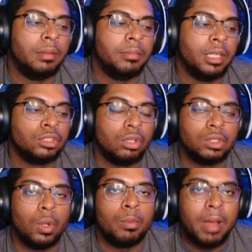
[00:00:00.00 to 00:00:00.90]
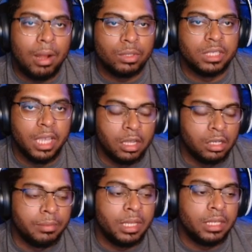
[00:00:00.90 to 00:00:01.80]
It's also a power
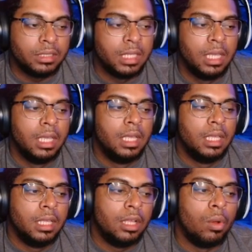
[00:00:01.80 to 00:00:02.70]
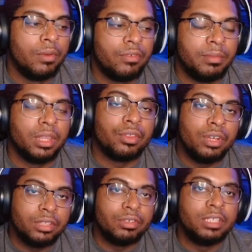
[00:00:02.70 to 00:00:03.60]
scaler, because going from a
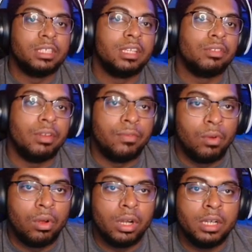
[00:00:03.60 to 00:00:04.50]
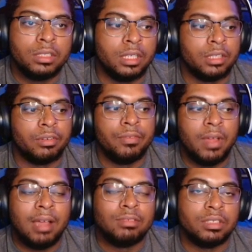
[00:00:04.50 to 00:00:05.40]
3/3 to a 3/4 to a
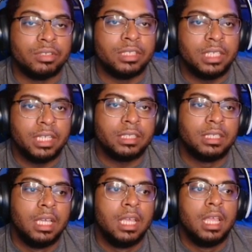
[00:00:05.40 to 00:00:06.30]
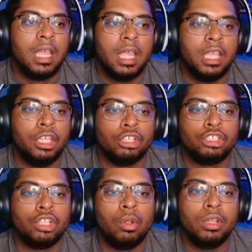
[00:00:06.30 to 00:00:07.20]
3/5 to a 3/6, you're
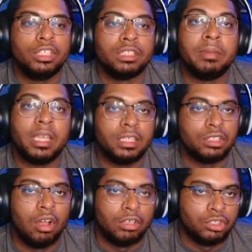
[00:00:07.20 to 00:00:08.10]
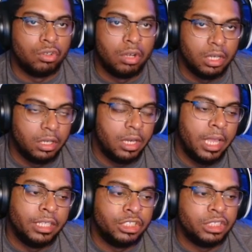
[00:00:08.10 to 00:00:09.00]
slowly just making this card stronger,
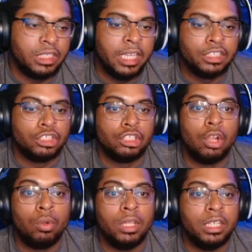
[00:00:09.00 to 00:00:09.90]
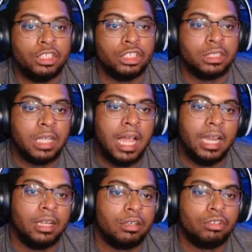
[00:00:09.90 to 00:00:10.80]
and it's slowly just
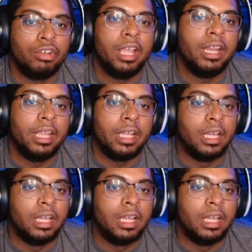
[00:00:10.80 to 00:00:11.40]
kind of creating